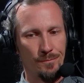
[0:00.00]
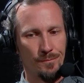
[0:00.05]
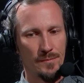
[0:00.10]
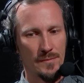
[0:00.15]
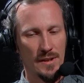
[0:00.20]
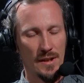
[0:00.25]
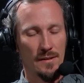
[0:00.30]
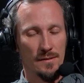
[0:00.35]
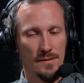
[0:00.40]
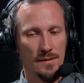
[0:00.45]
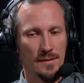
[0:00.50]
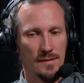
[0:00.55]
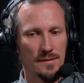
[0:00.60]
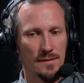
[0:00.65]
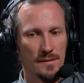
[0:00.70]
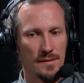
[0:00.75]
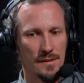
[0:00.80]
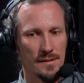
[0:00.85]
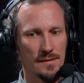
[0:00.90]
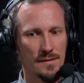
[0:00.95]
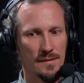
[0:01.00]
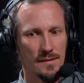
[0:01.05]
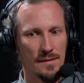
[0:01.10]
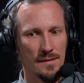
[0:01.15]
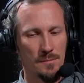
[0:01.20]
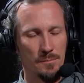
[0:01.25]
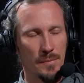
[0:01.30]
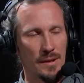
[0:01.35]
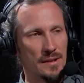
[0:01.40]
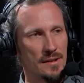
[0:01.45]
that
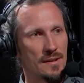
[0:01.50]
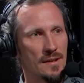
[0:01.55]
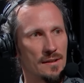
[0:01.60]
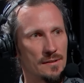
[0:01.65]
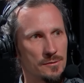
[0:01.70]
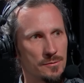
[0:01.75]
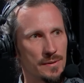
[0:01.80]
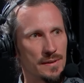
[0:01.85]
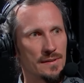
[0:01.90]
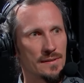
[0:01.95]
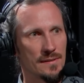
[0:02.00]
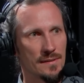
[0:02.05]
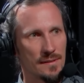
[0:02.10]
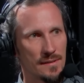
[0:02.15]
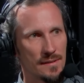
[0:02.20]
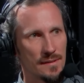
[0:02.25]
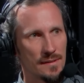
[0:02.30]
in many countries